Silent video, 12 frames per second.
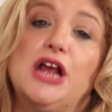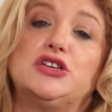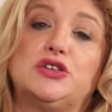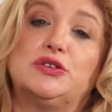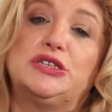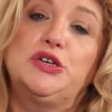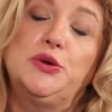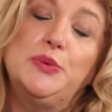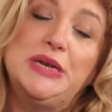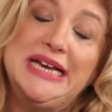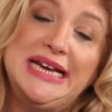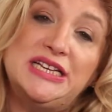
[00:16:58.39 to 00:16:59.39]
So you
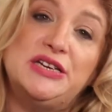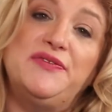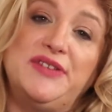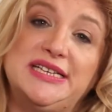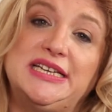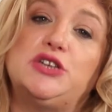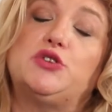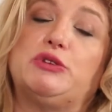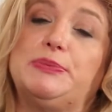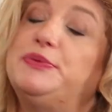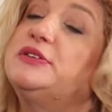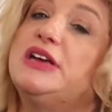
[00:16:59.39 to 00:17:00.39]
need to visit
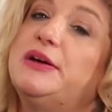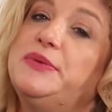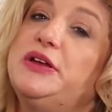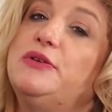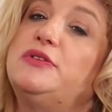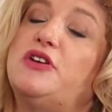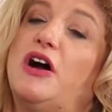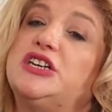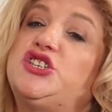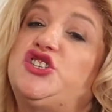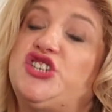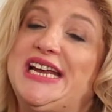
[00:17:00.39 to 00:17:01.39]

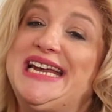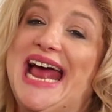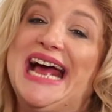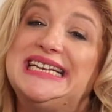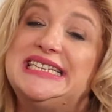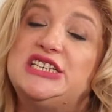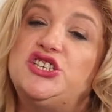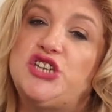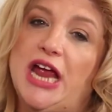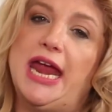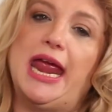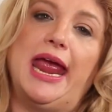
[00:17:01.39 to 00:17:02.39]
www.janette,
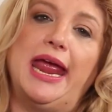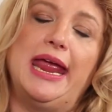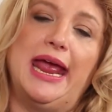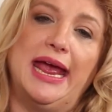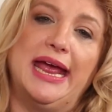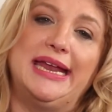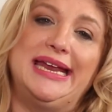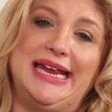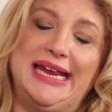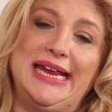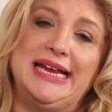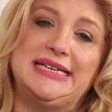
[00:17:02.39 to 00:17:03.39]

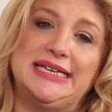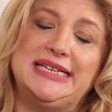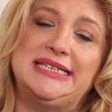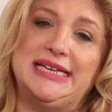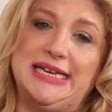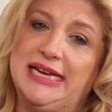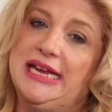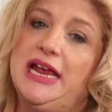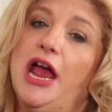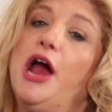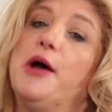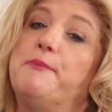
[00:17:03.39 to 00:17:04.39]
Janette,